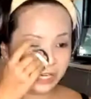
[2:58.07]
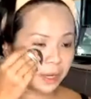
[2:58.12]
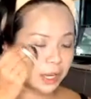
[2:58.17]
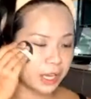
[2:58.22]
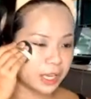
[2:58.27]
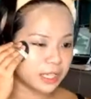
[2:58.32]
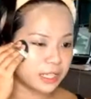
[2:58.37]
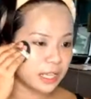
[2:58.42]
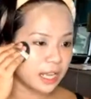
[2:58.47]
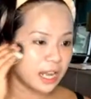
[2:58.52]

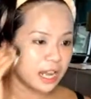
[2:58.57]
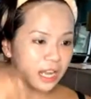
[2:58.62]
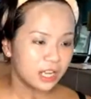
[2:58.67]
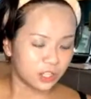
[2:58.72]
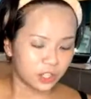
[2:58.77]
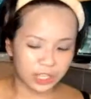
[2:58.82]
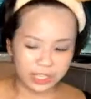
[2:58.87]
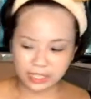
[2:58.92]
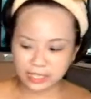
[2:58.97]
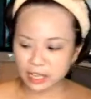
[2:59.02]
because
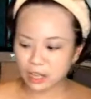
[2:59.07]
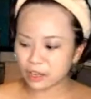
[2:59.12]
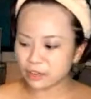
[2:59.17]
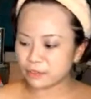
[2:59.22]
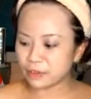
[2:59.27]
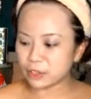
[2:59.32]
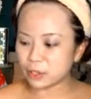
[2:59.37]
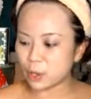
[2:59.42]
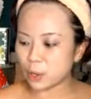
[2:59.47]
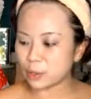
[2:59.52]
just now,
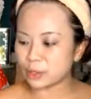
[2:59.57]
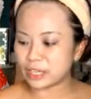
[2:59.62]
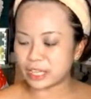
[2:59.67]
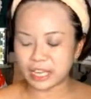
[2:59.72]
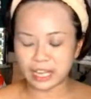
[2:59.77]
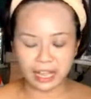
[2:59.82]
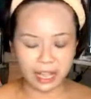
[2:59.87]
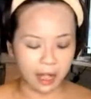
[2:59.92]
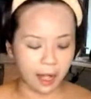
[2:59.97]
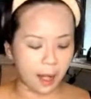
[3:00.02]
even though
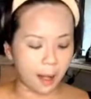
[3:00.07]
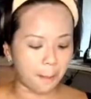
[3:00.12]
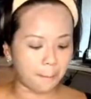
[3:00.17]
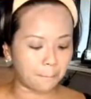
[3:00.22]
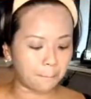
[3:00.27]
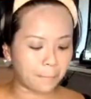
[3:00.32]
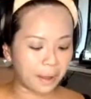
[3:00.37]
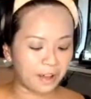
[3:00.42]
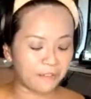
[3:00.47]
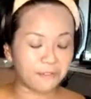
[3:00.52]
the
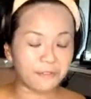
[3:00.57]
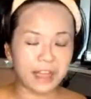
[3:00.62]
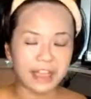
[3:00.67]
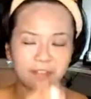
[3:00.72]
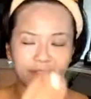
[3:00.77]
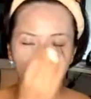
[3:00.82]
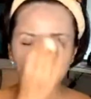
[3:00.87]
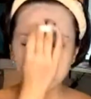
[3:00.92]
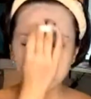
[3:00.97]
perfect